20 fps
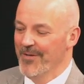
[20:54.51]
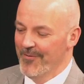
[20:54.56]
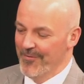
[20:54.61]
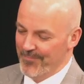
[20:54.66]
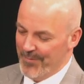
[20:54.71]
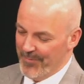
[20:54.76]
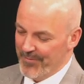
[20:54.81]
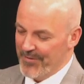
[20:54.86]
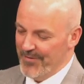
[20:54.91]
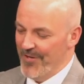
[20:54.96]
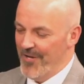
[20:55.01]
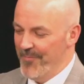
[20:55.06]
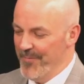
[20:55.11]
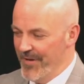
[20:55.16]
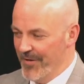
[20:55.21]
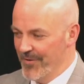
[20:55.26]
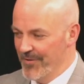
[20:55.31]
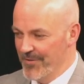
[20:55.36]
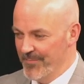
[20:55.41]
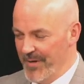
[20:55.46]
Republican
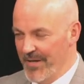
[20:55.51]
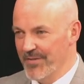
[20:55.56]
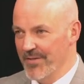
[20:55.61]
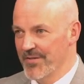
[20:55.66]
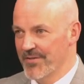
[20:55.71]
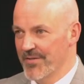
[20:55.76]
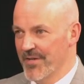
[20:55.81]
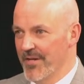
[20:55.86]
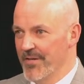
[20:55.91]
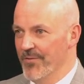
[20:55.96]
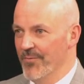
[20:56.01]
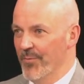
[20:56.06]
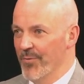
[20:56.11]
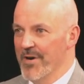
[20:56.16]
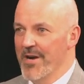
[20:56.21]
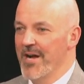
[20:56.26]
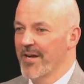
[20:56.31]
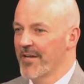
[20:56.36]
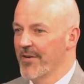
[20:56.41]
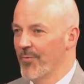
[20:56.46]
lawmakers have basically said, we're
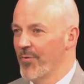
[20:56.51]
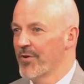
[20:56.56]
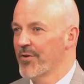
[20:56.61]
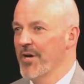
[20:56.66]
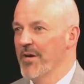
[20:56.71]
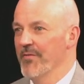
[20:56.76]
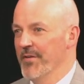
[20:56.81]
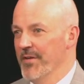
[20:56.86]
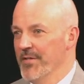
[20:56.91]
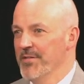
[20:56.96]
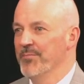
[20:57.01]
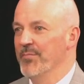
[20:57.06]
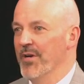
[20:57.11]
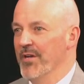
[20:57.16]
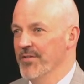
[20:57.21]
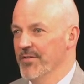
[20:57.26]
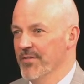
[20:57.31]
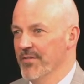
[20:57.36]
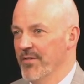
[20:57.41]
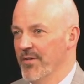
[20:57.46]
not going to work off of his
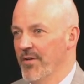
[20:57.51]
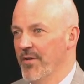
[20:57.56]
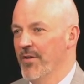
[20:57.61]
budget.